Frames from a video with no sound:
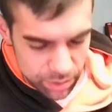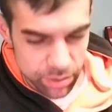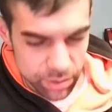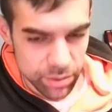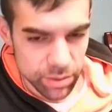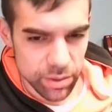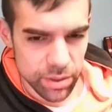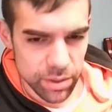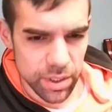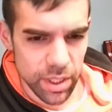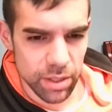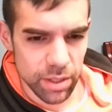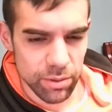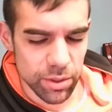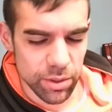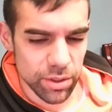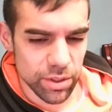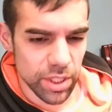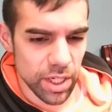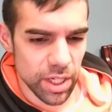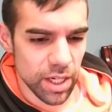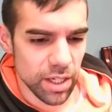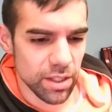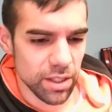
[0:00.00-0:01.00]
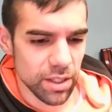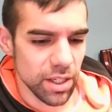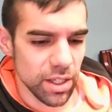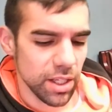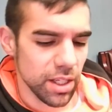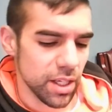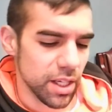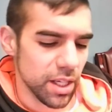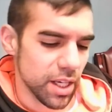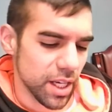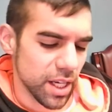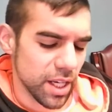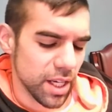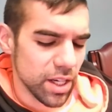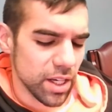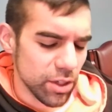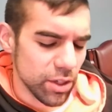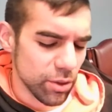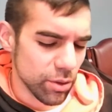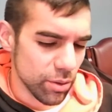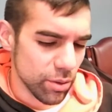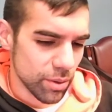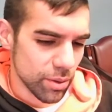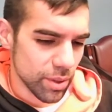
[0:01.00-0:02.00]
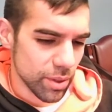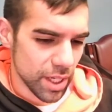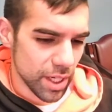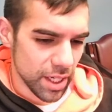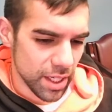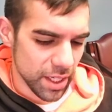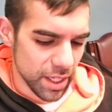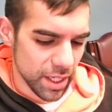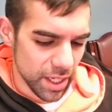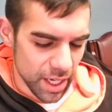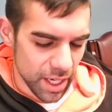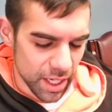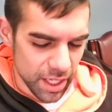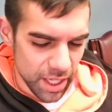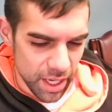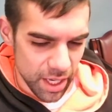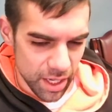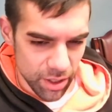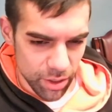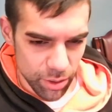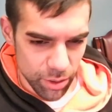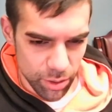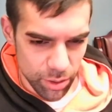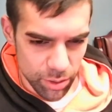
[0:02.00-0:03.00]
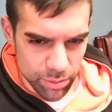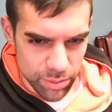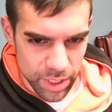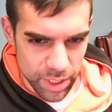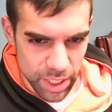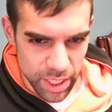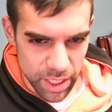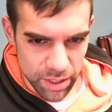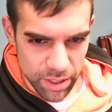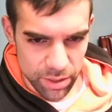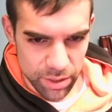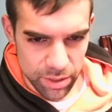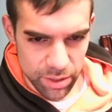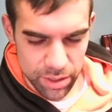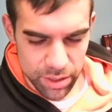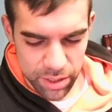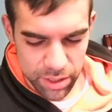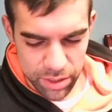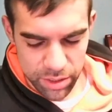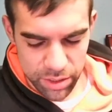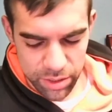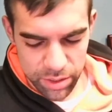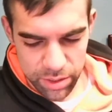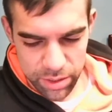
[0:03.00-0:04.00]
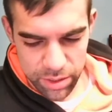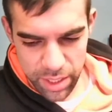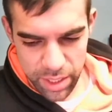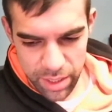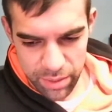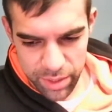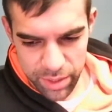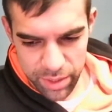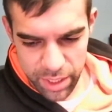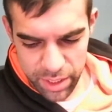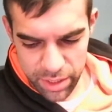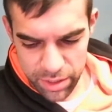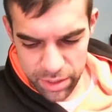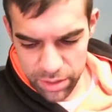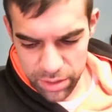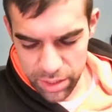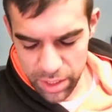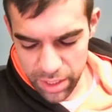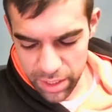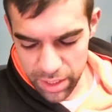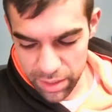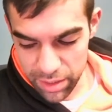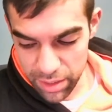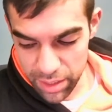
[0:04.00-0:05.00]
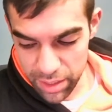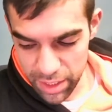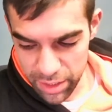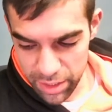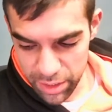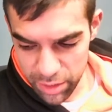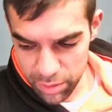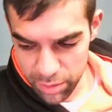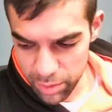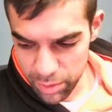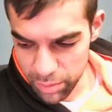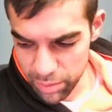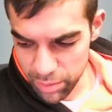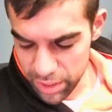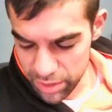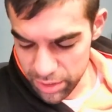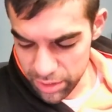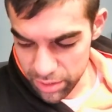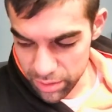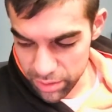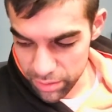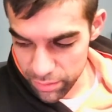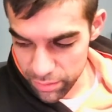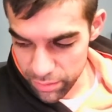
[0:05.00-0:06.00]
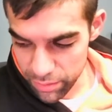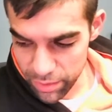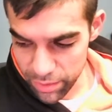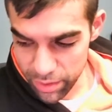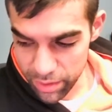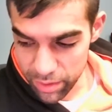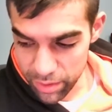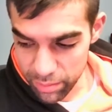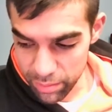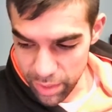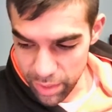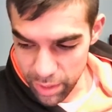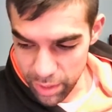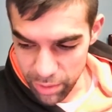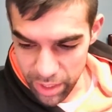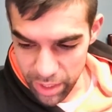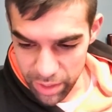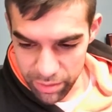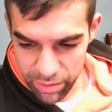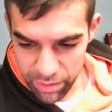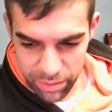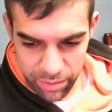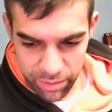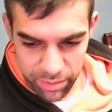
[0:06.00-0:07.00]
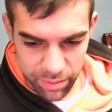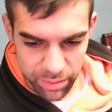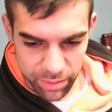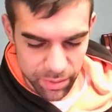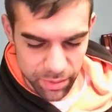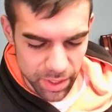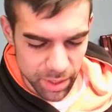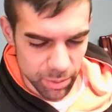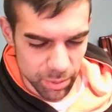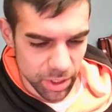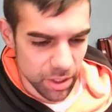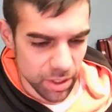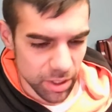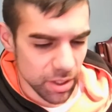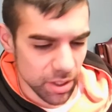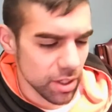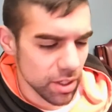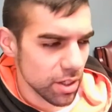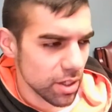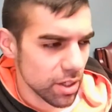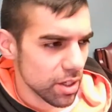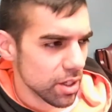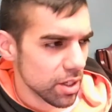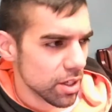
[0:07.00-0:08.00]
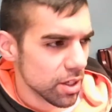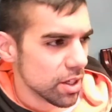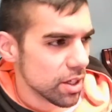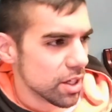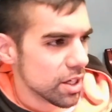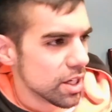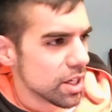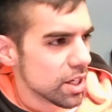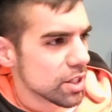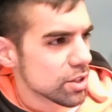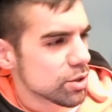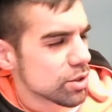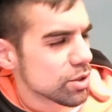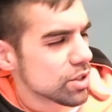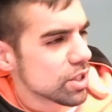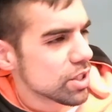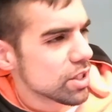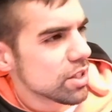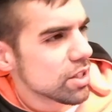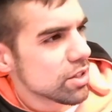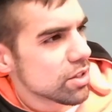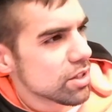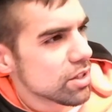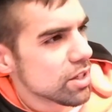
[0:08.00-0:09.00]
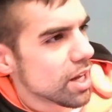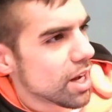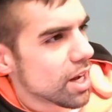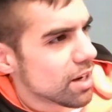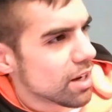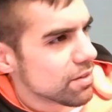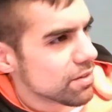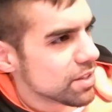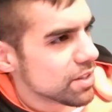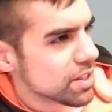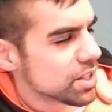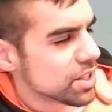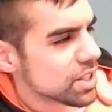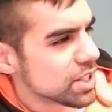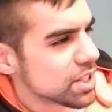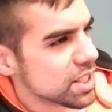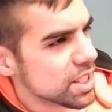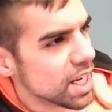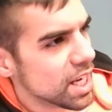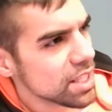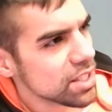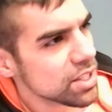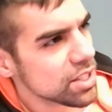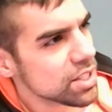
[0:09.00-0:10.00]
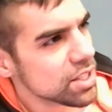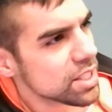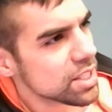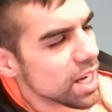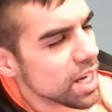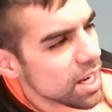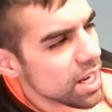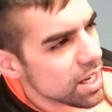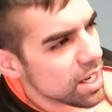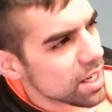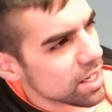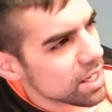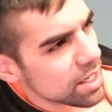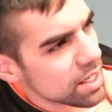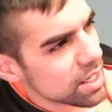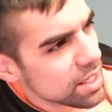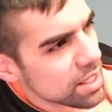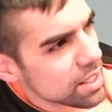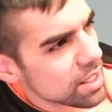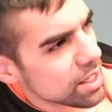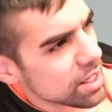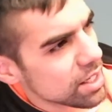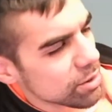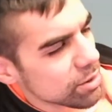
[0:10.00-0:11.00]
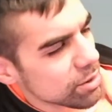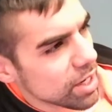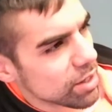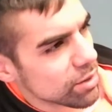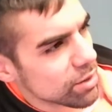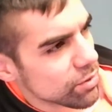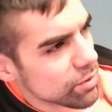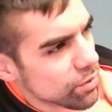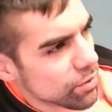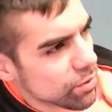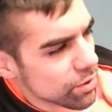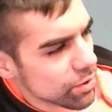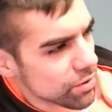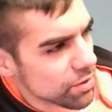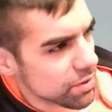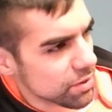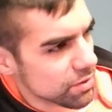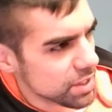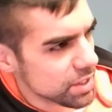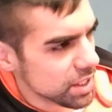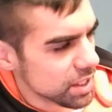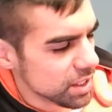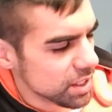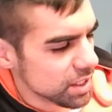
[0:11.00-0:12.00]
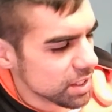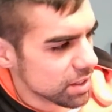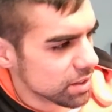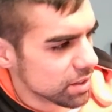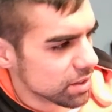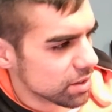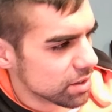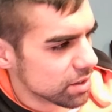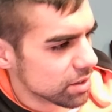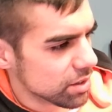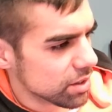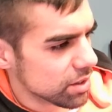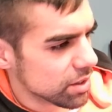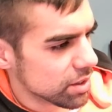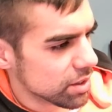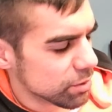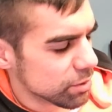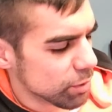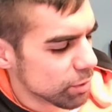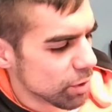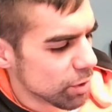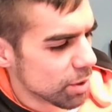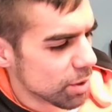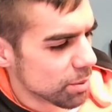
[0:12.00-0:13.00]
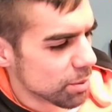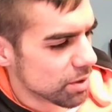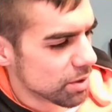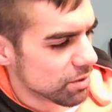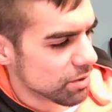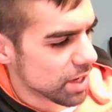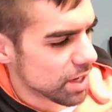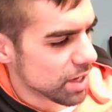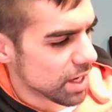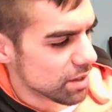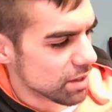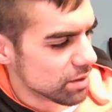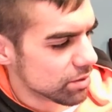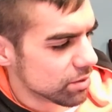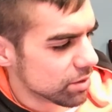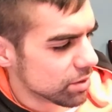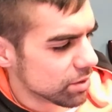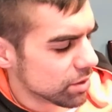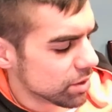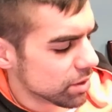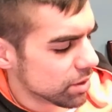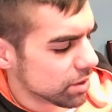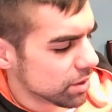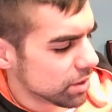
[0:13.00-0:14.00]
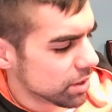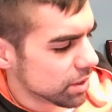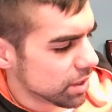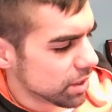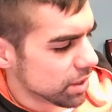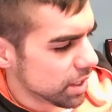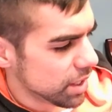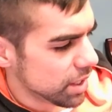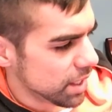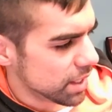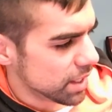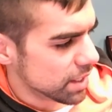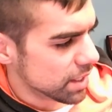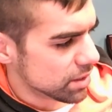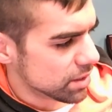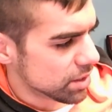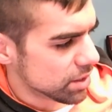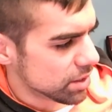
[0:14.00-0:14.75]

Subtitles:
Got real tired, and I knew I can't go home tired because I have kids and I need to be present for my wife and family. So I took a little office siesta around 4:15. Woke up at 5, and